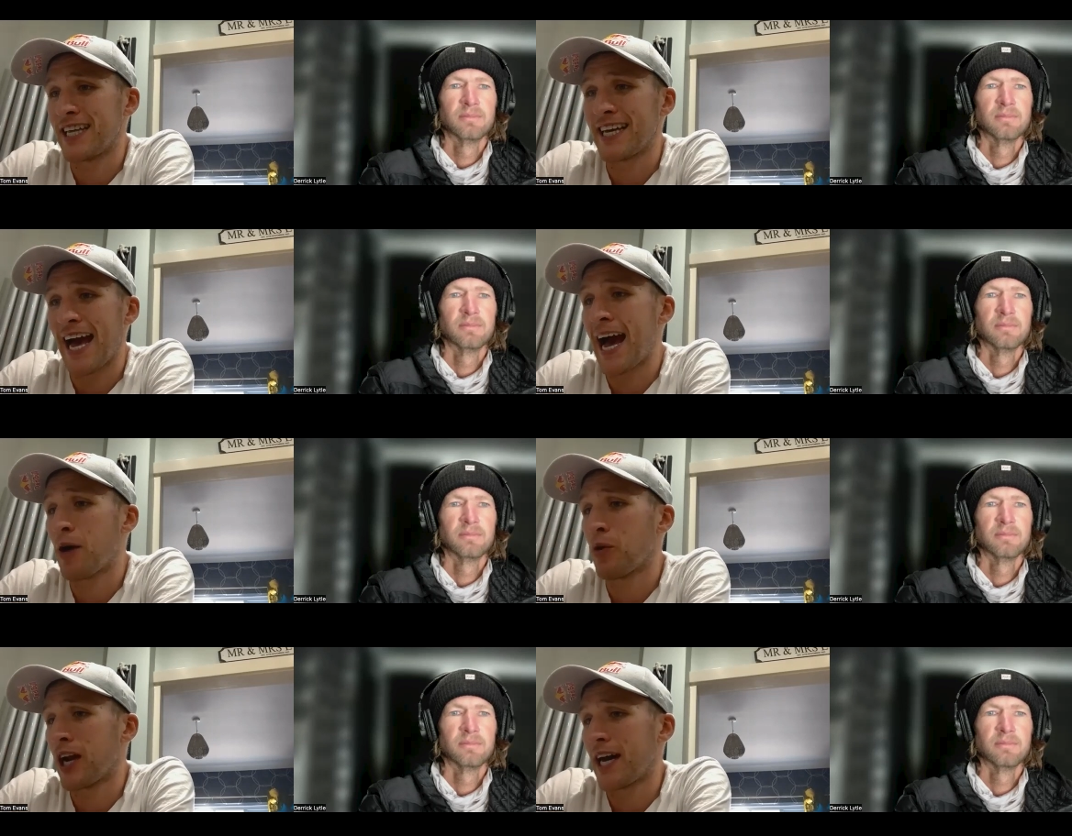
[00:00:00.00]
Speaker 1: I think
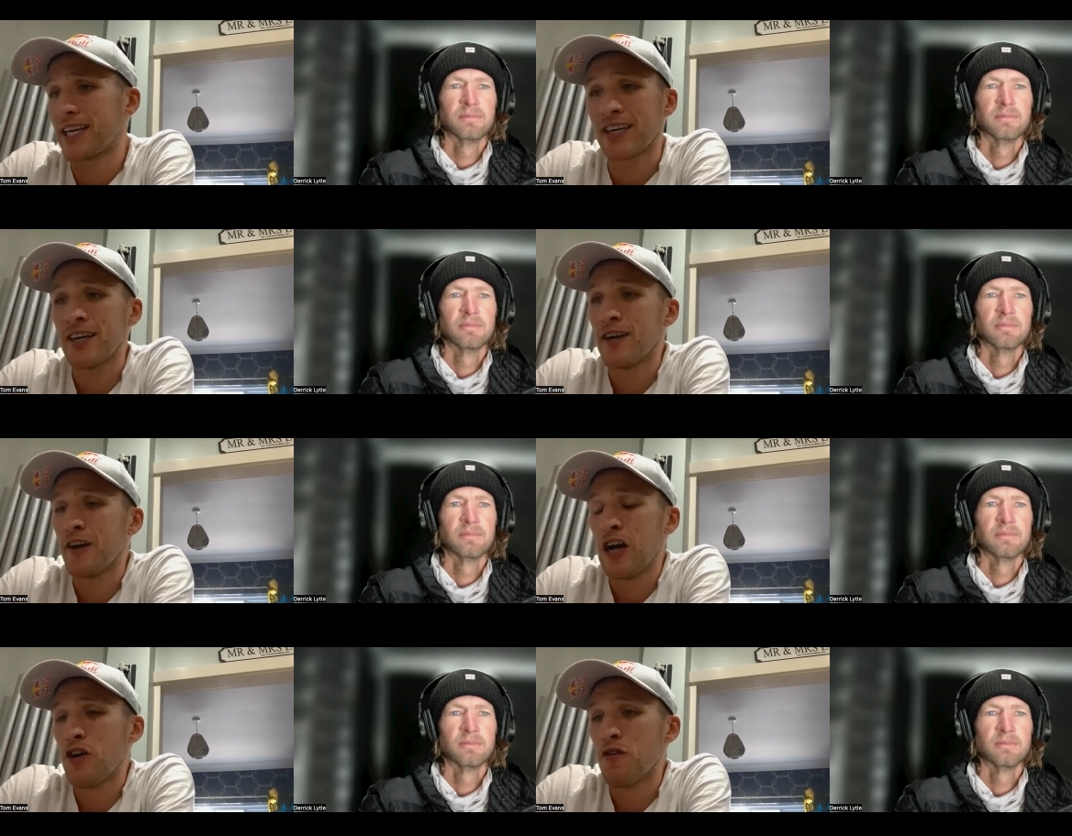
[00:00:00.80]
hour like
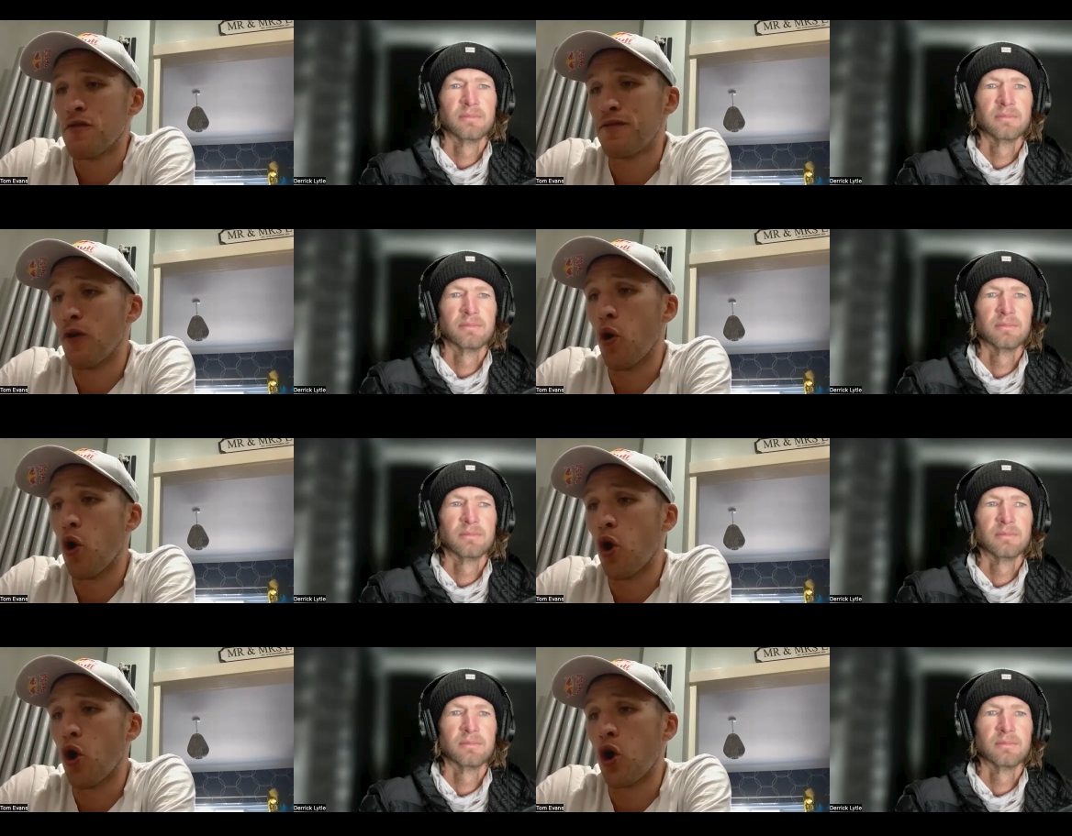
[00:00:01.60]

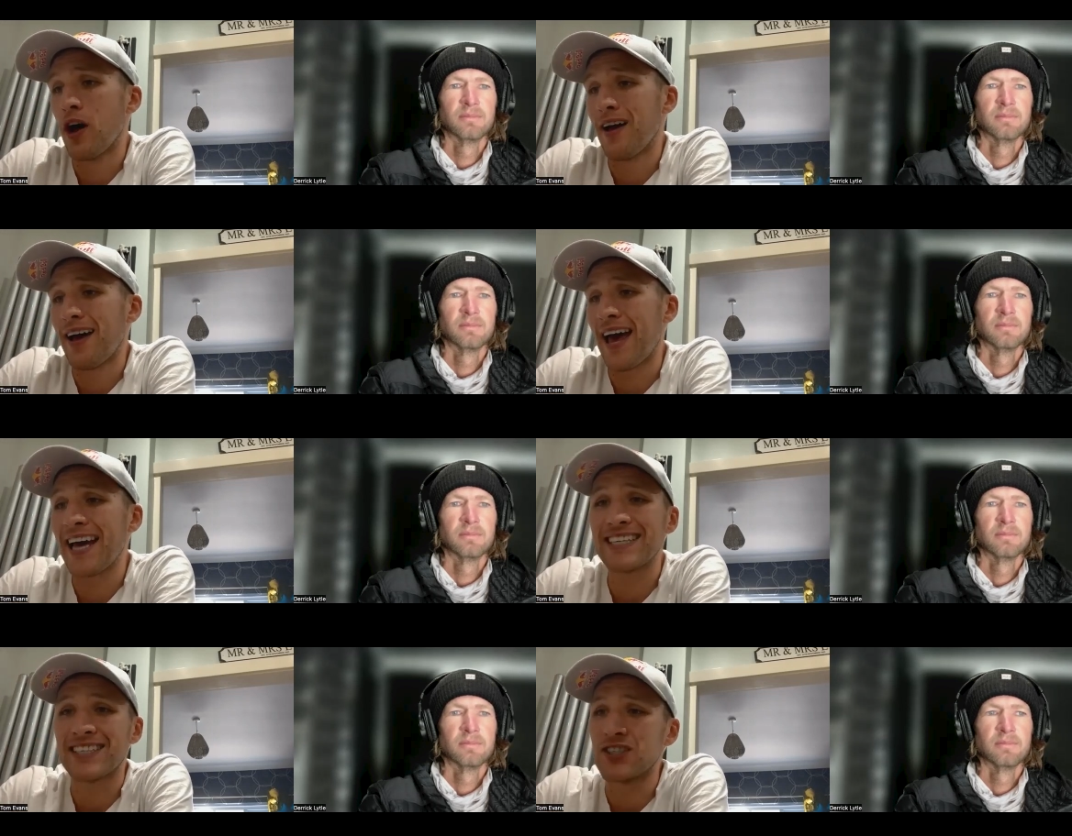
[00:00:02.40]
four,
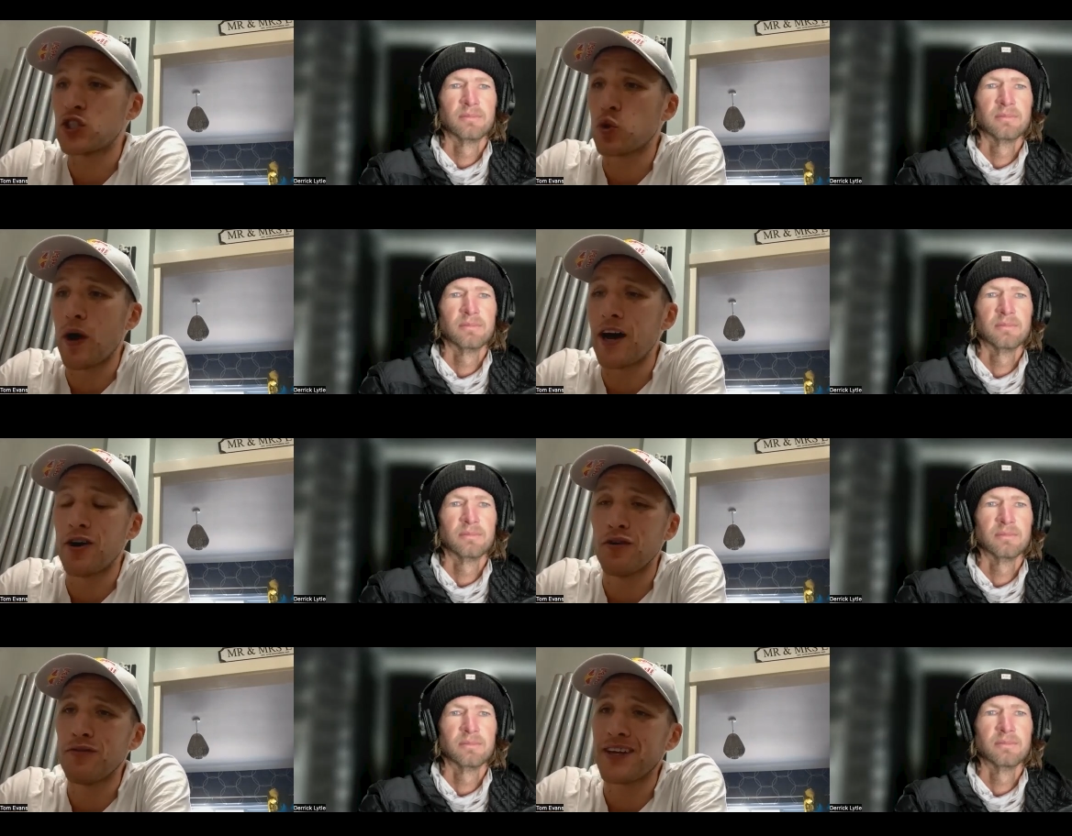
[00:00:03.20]
eight, and
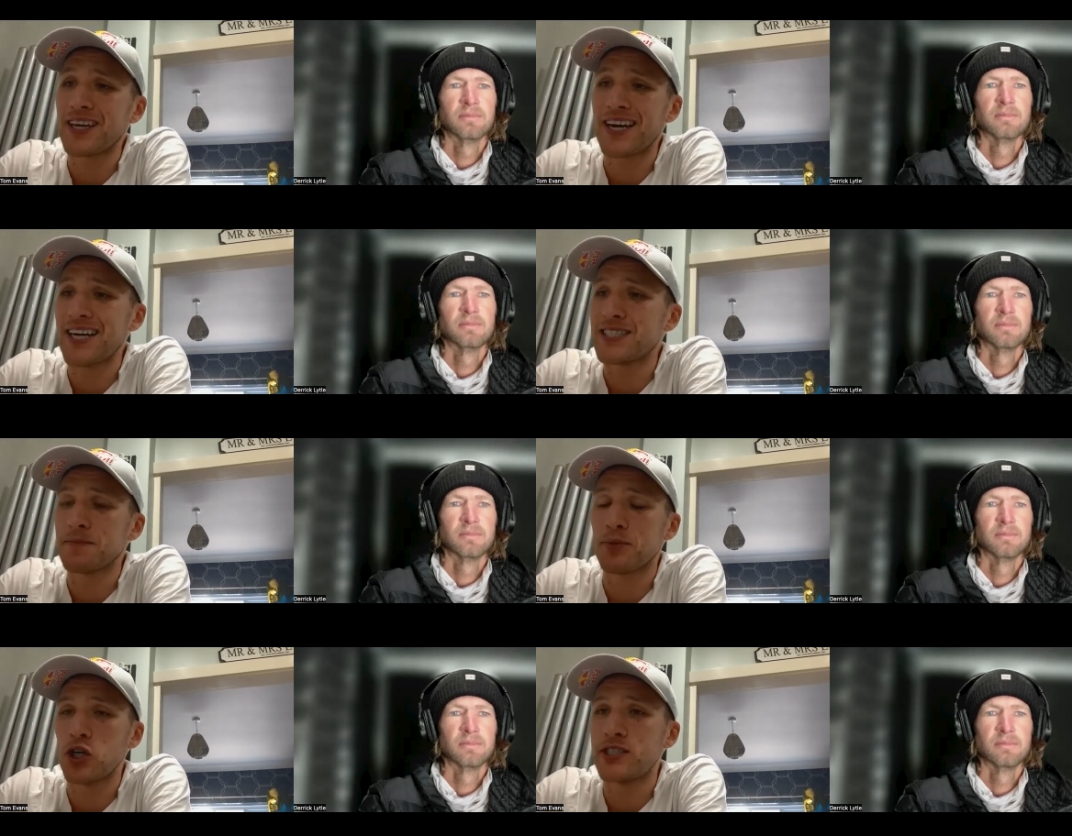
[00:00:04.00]
twelve. I think I had
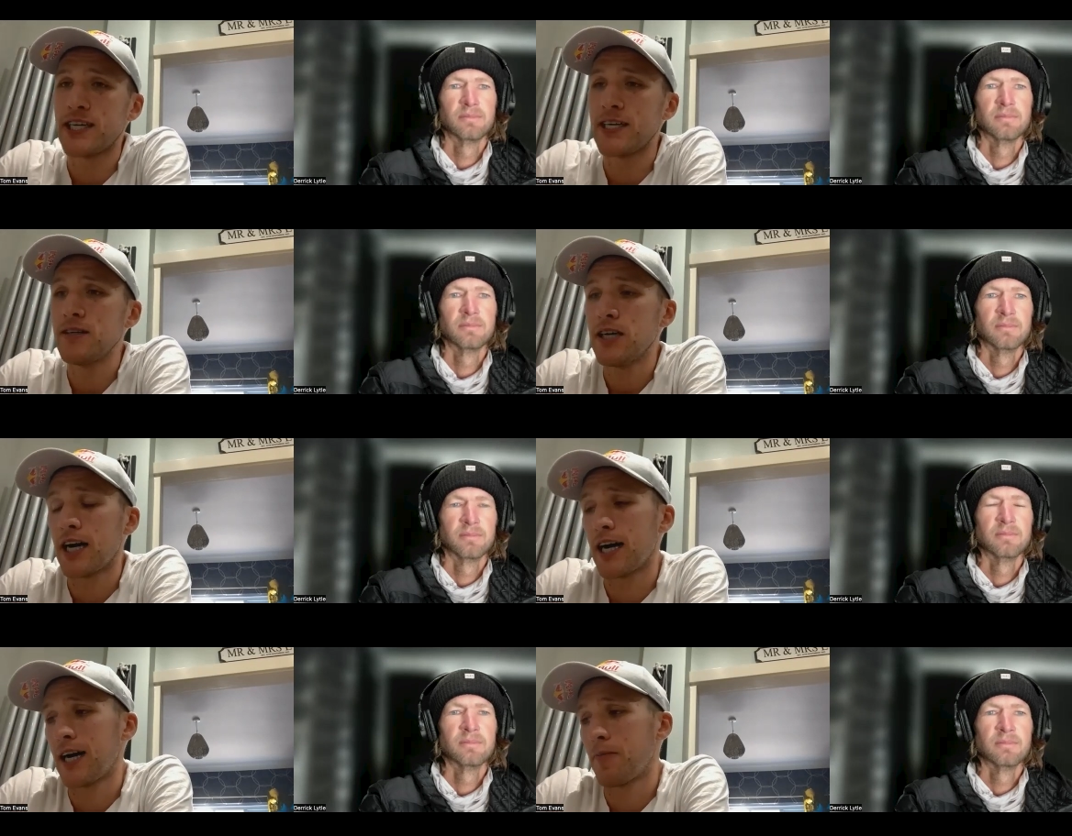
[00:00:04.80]
some protein,
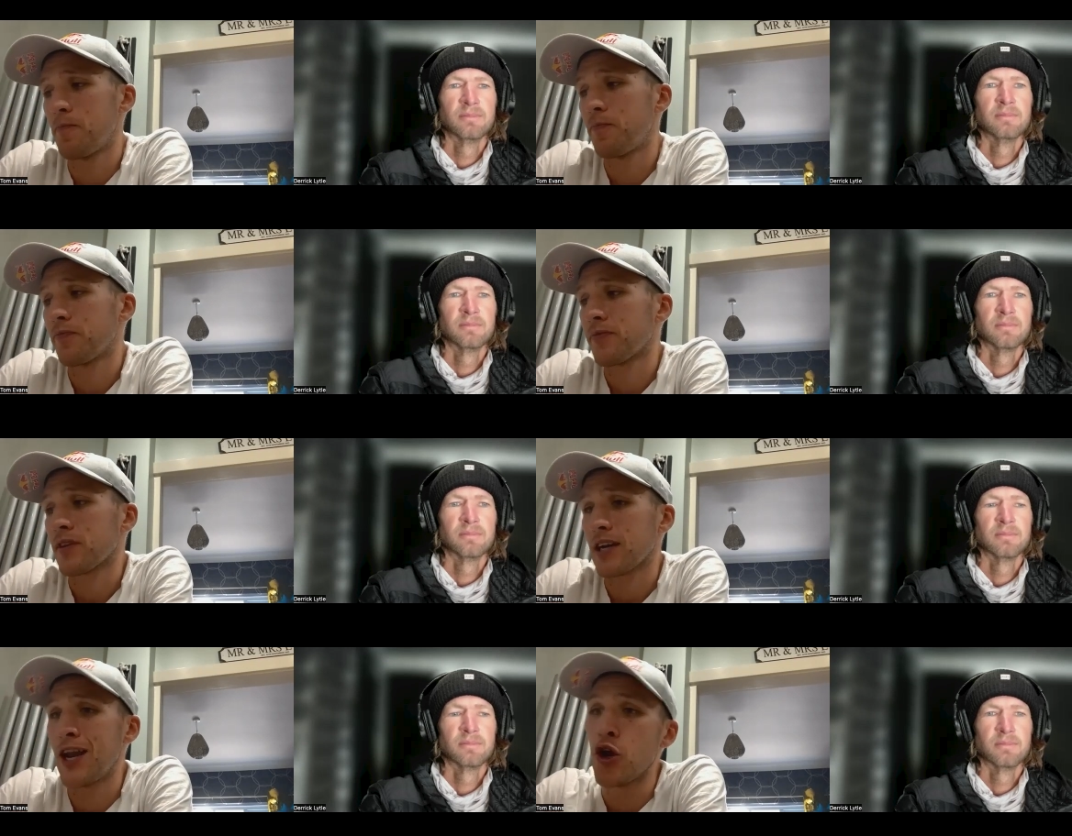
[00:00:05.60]
um,
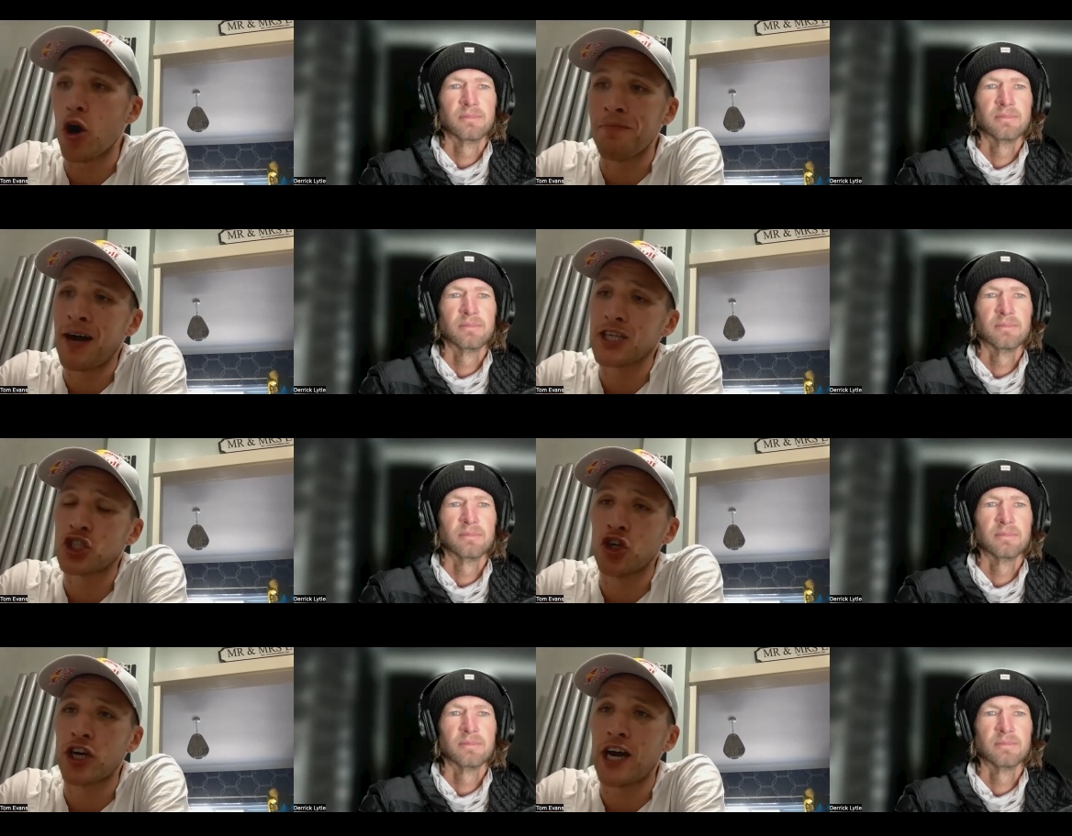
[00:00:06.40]
and not
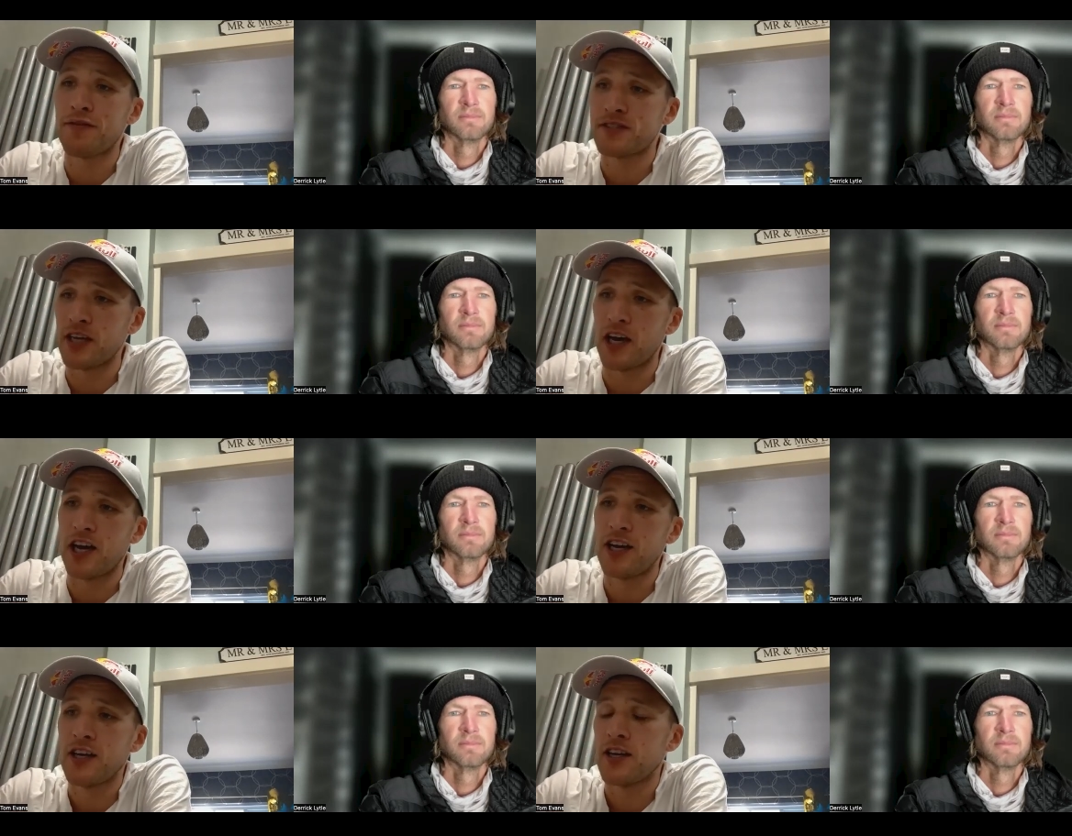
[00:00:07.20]
much, not enough to